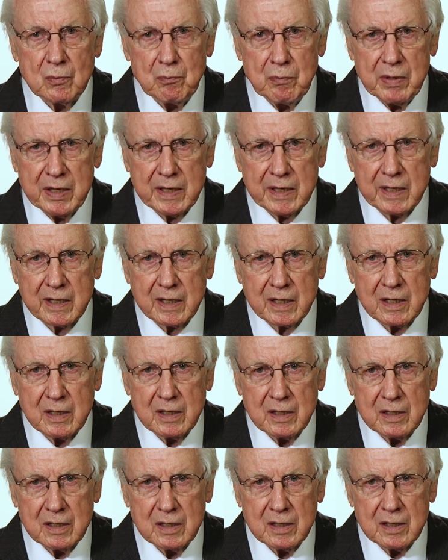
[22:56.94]
being
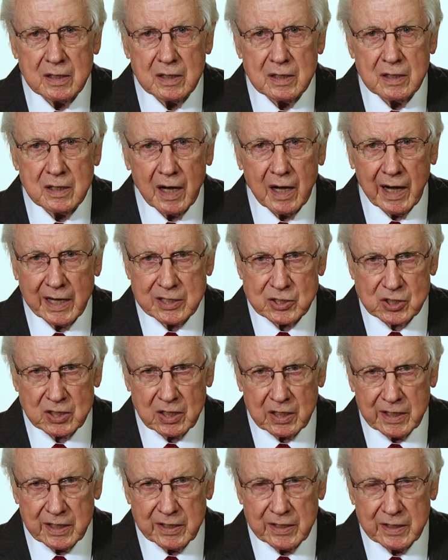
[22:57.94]

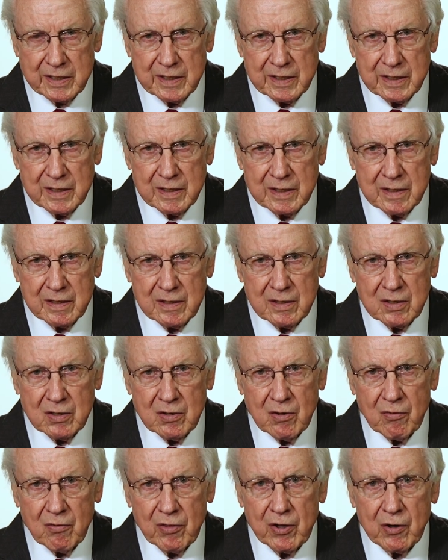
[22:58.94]
isolated.
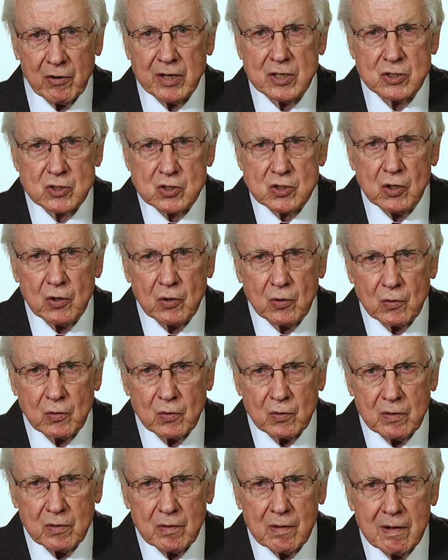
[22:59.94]
There is no
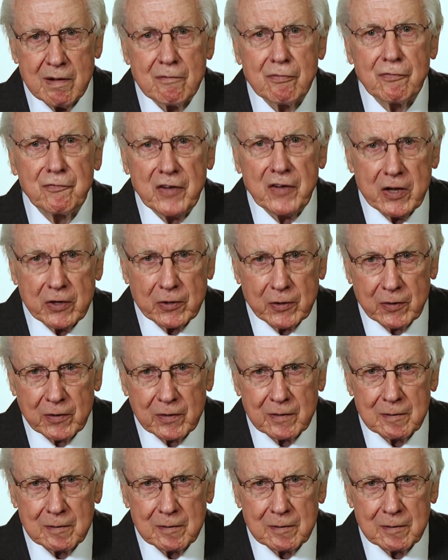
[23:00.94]
fear.